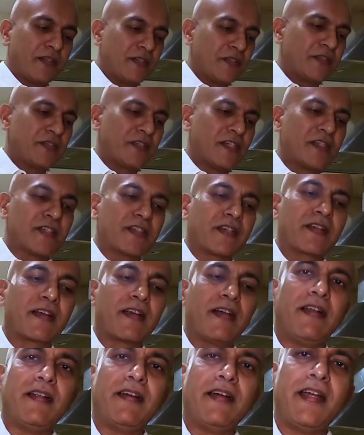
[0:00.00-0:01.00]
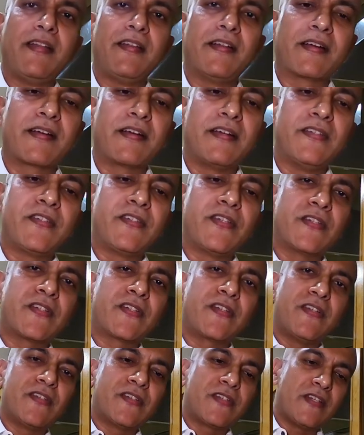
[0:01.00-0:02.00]
This is just the color and the
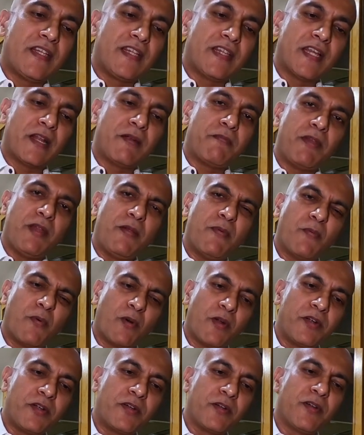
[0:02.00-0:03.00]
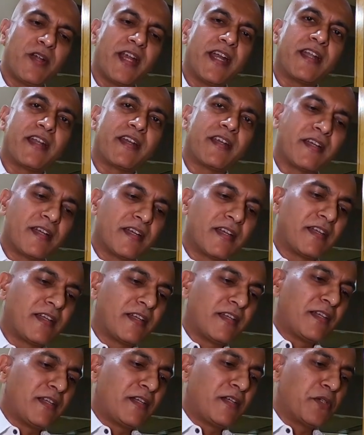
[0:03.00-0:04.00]
consistency that we want to get.
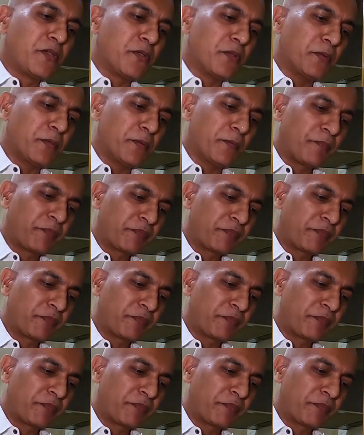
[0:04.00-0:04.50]
Too.